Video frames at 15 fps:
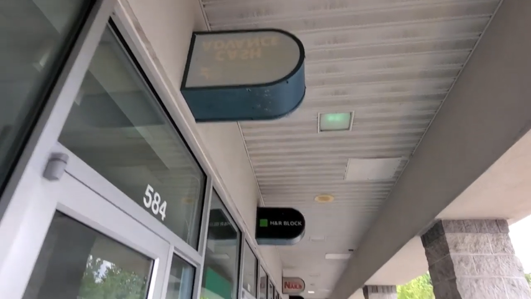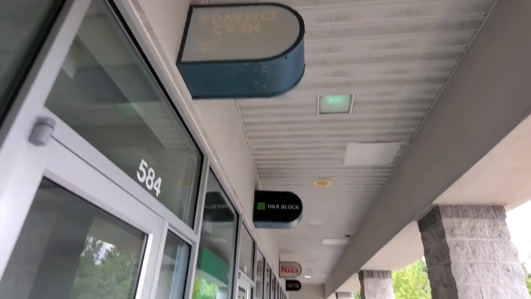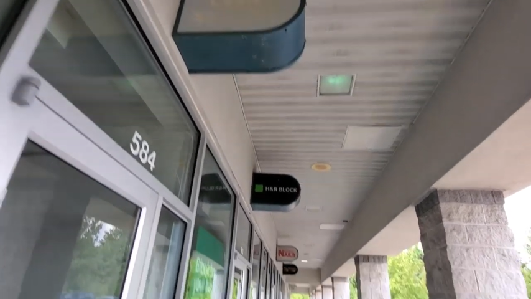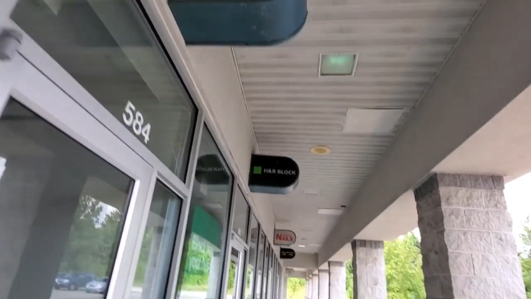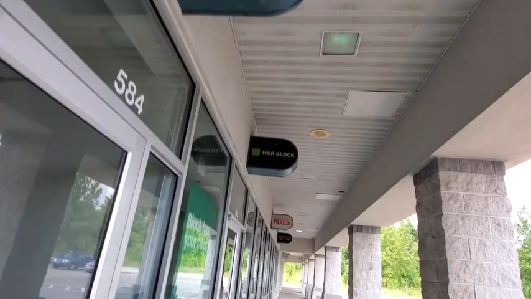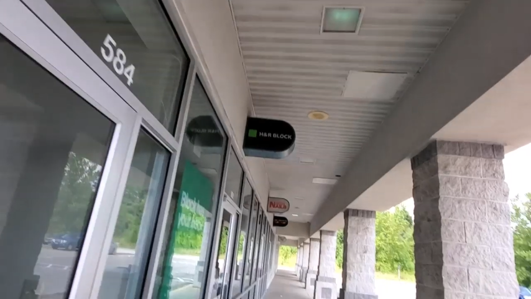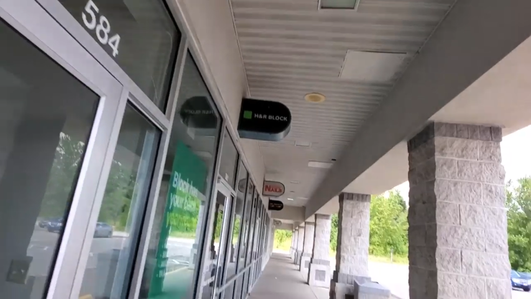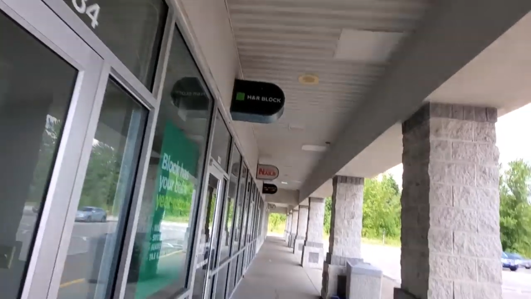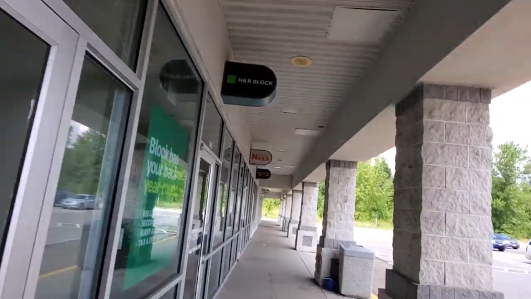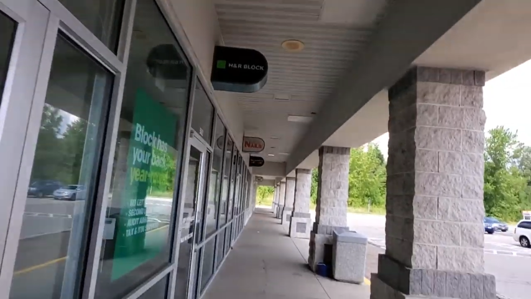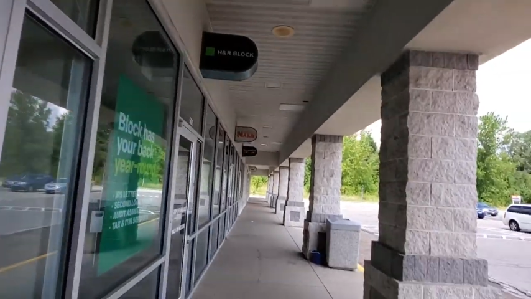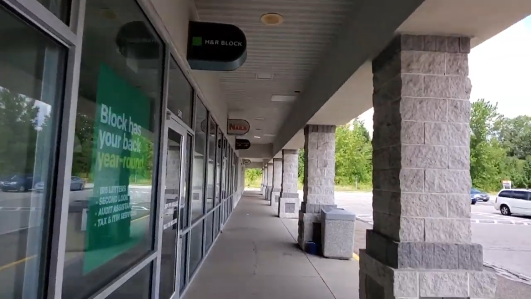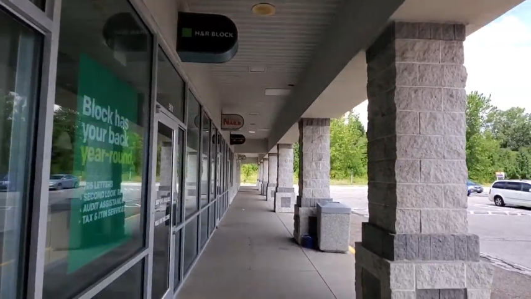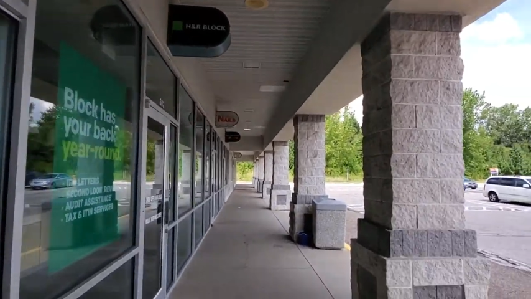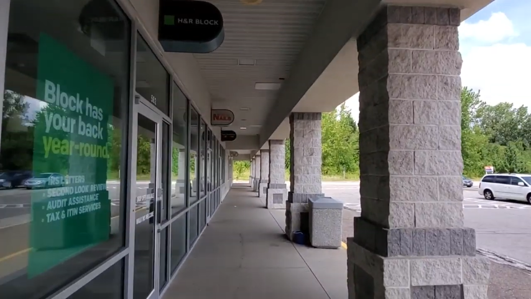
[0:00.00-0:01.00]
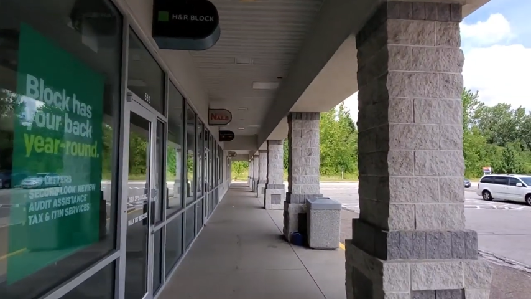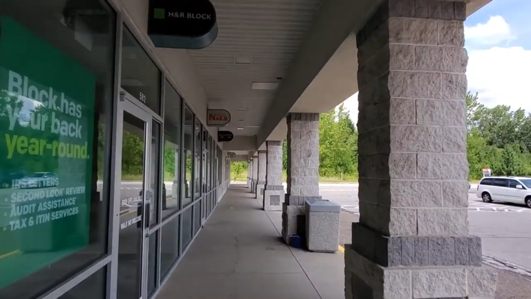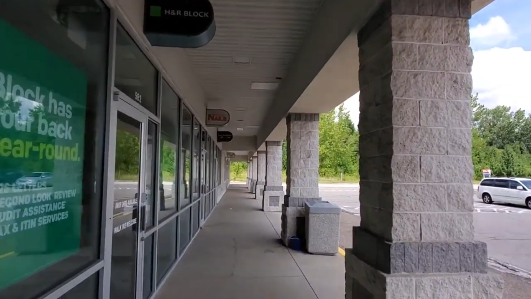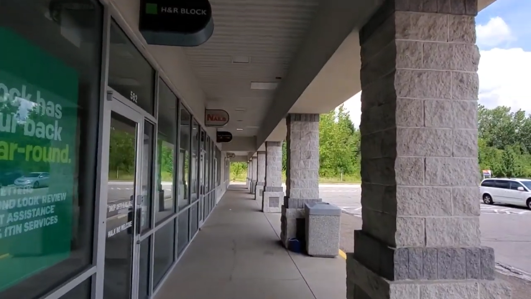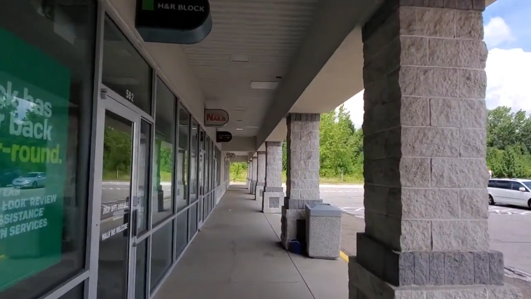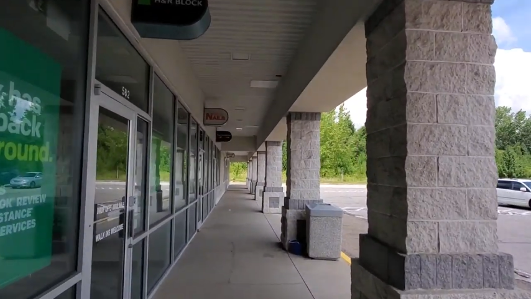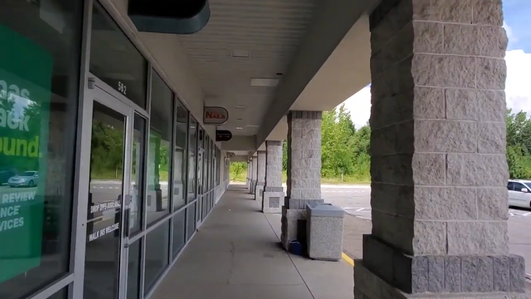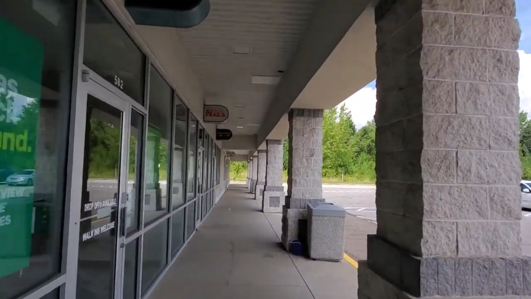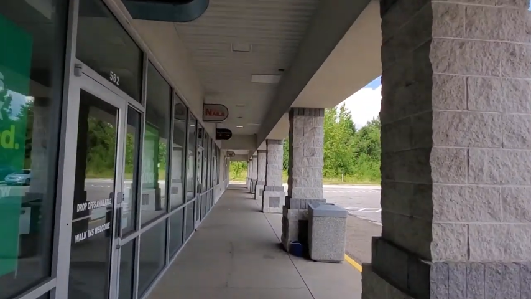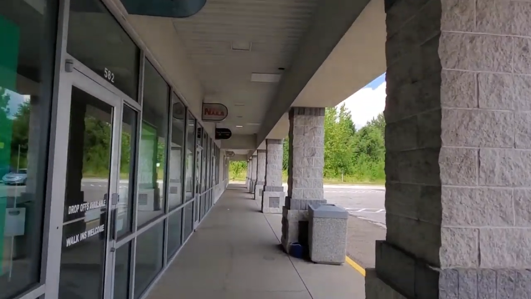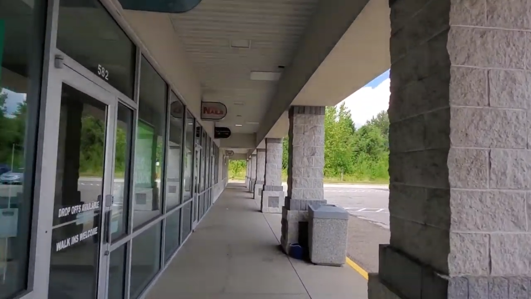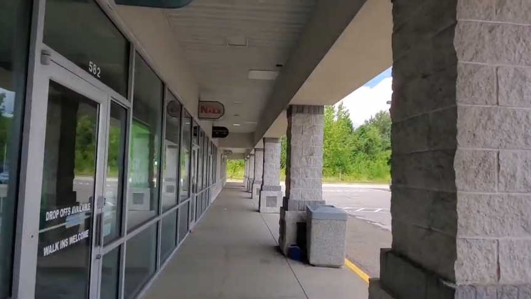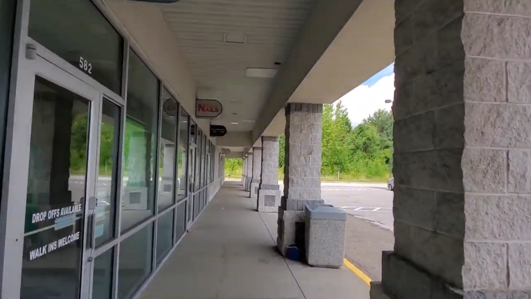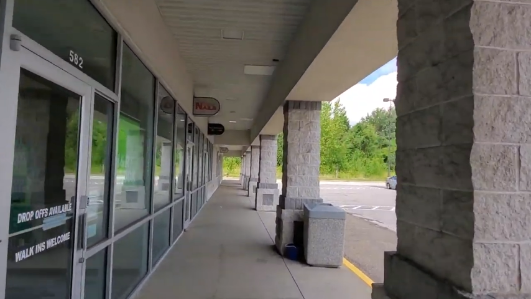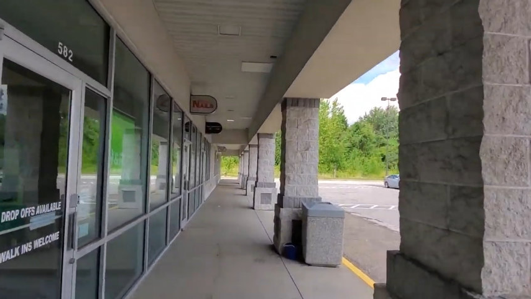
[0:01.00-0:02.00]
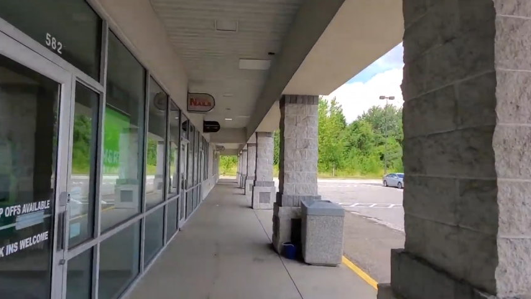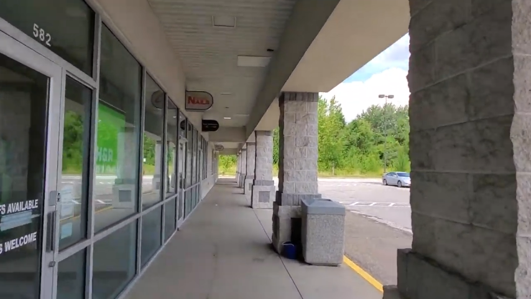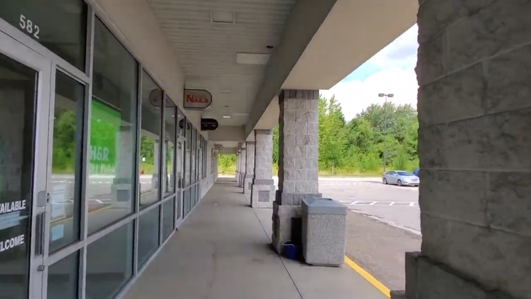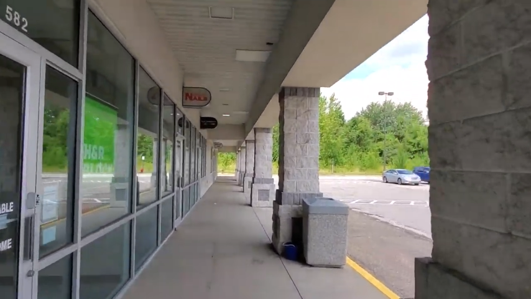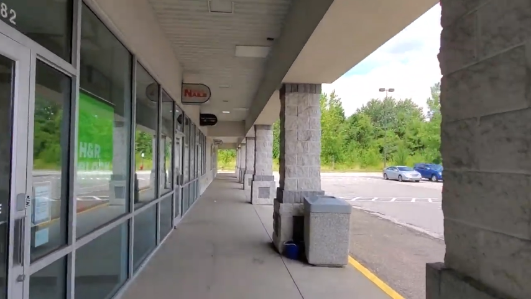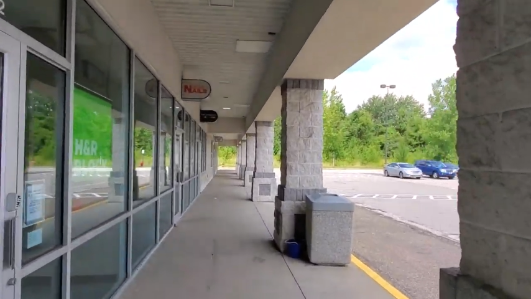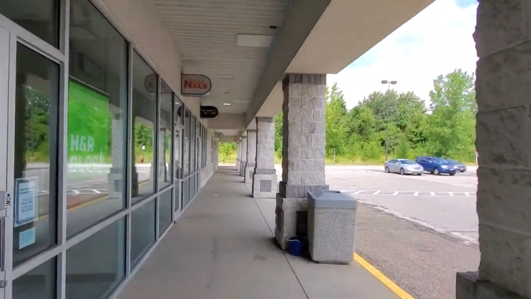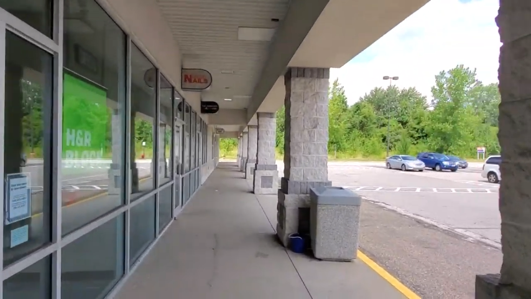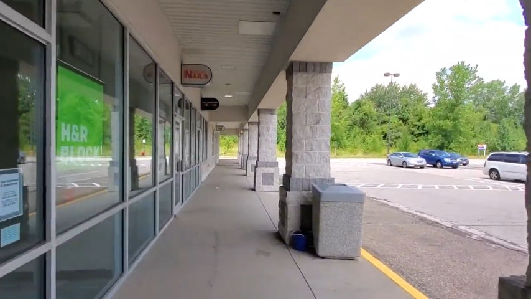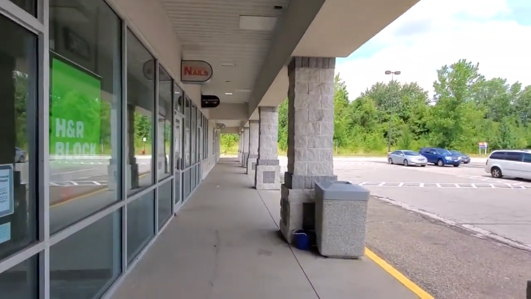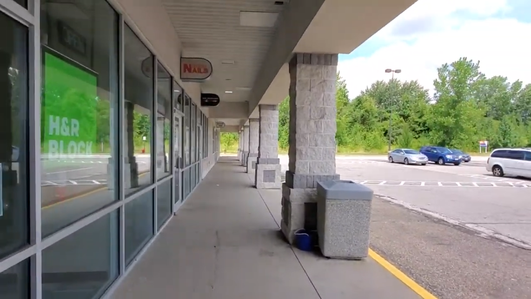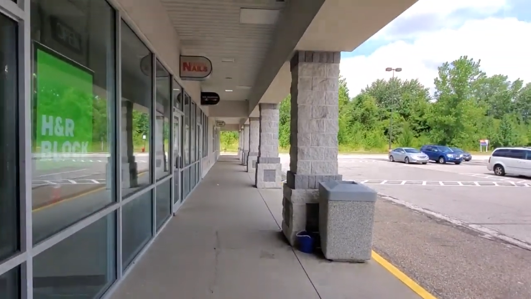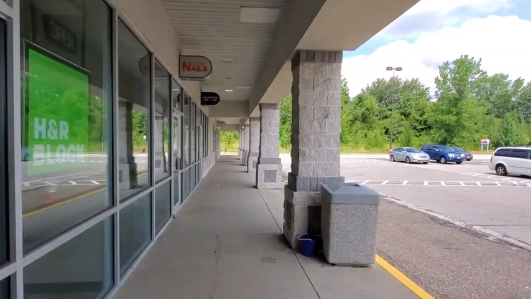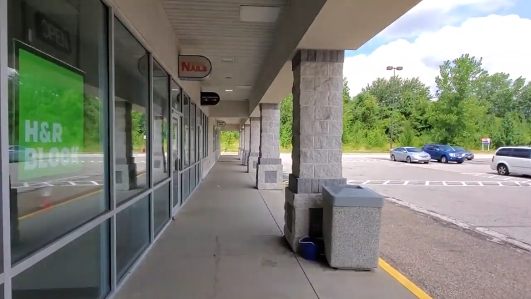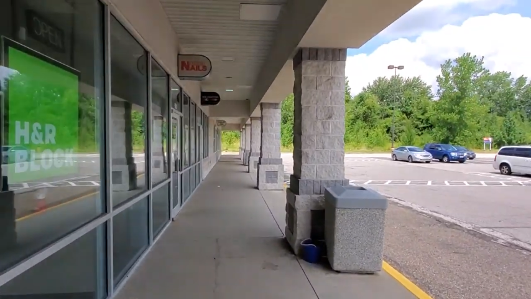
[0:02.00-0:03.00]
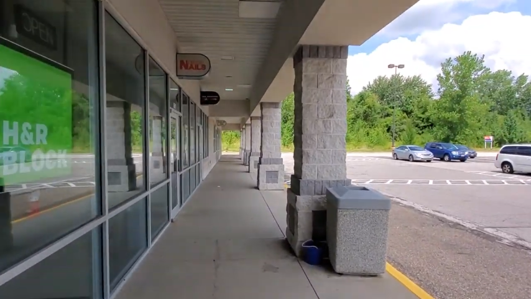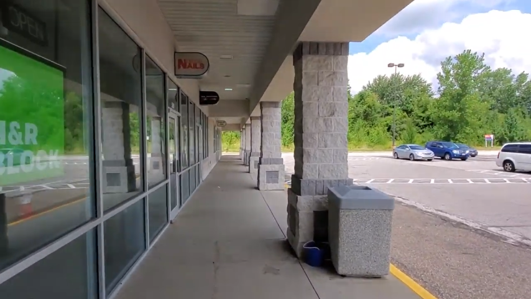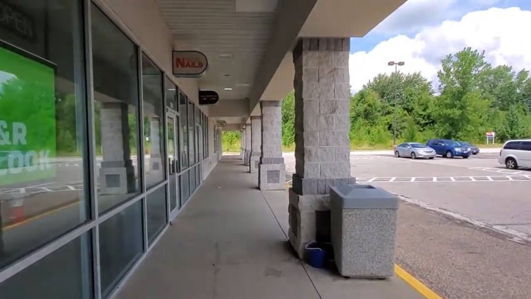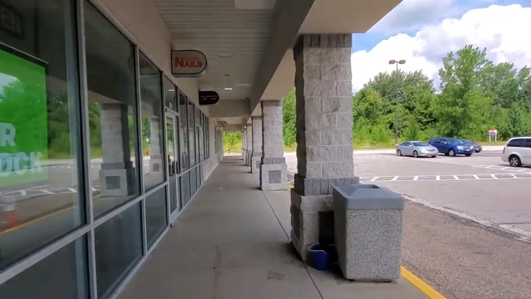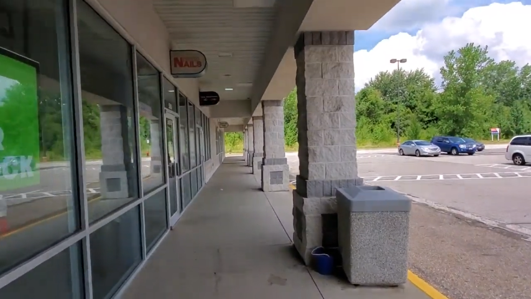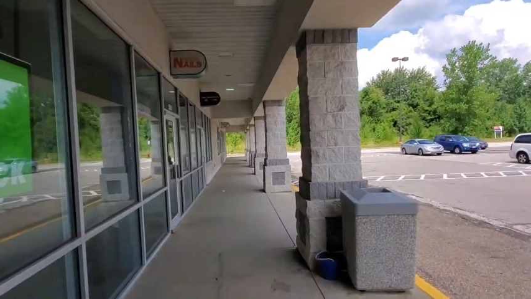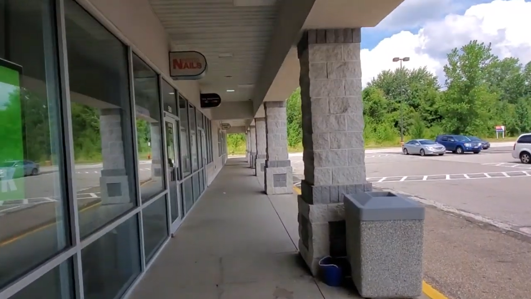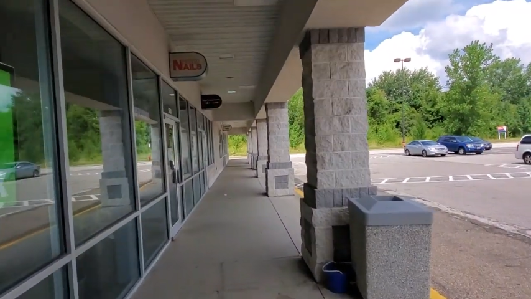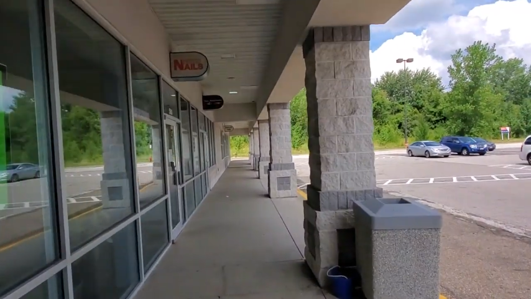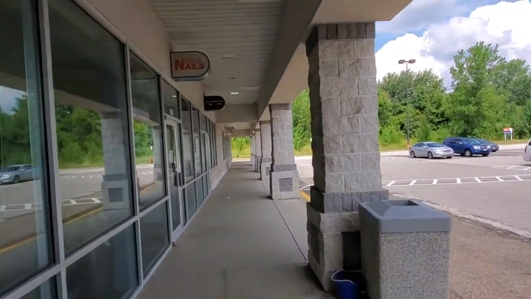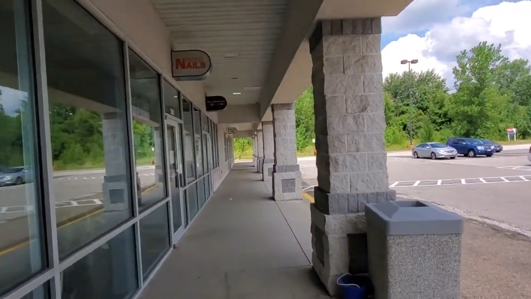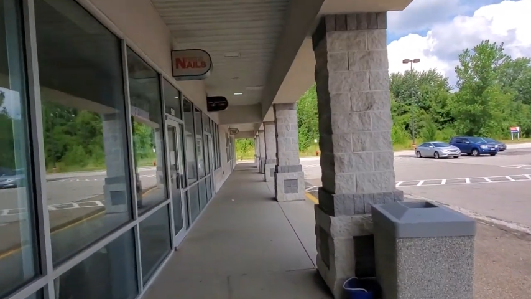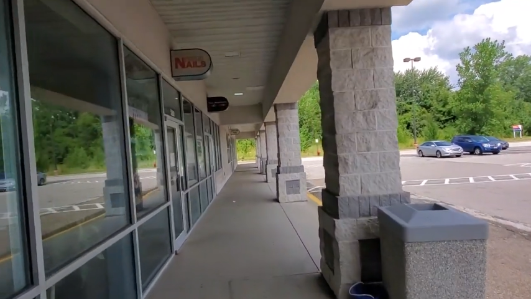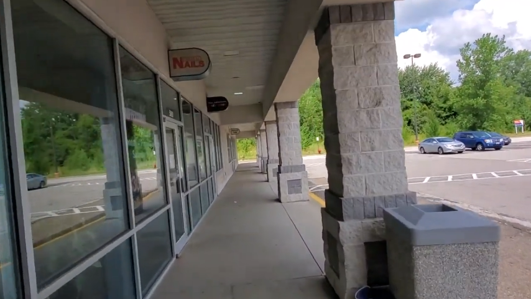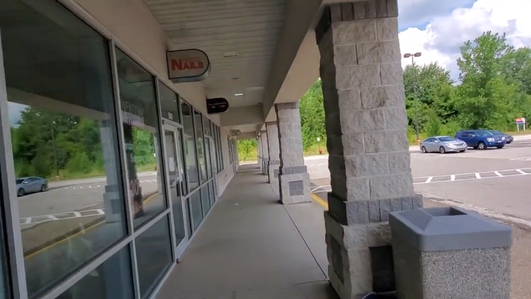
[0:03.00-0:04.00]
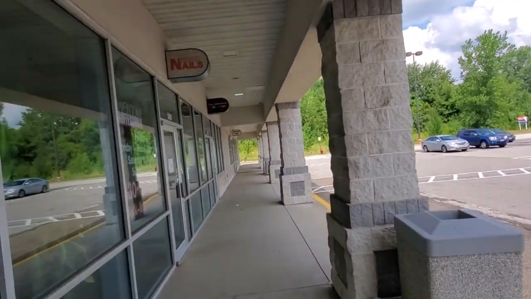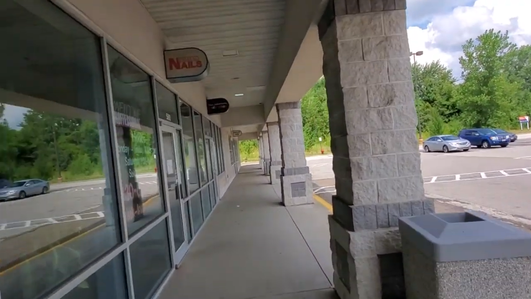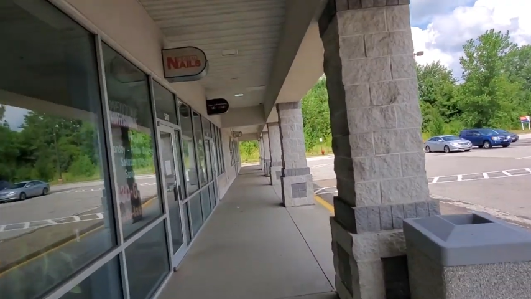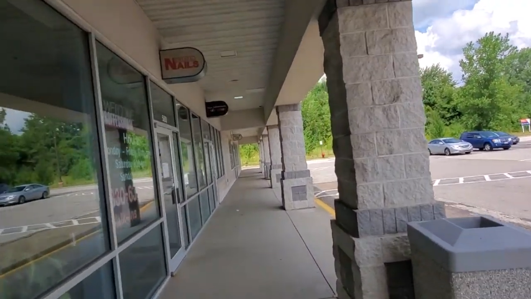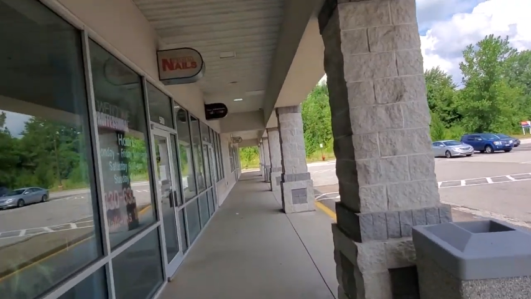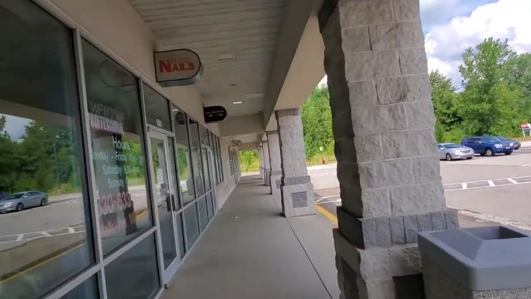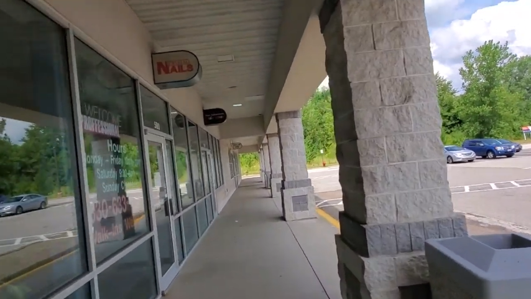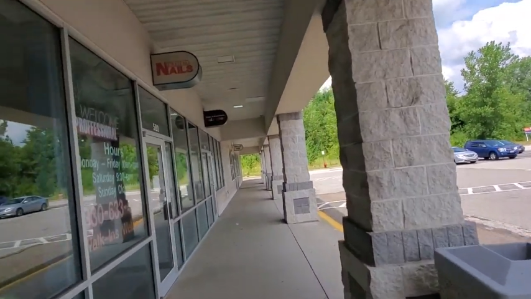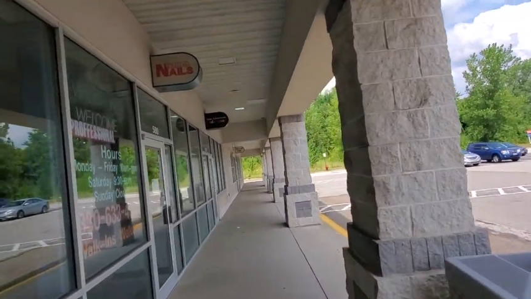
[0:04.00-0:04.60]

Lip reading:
(no speaker visible)